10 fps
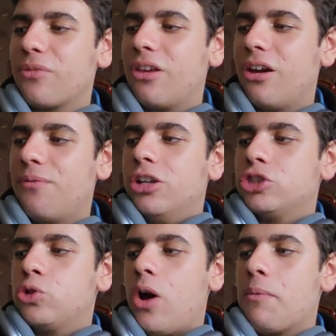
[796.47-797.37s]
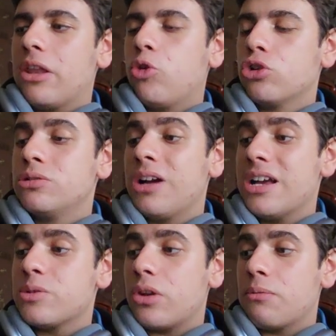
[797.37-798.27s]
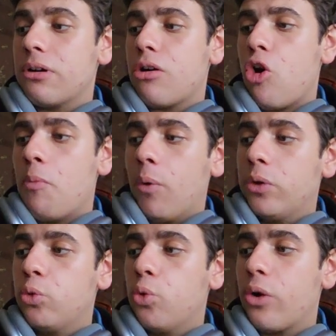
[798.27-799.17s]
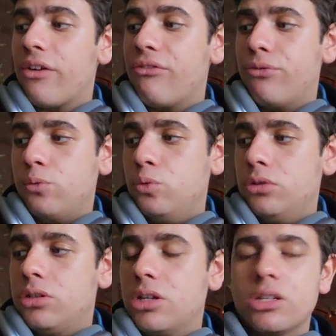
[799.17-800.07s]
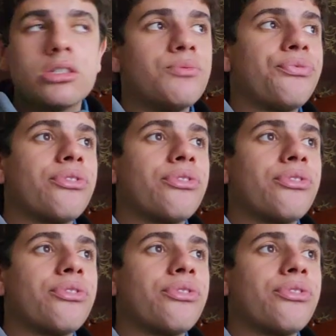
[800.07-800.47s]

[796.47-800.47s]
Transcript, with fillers: Yeah. So I'm gonna talk to you guys when I'm on my way to go get food because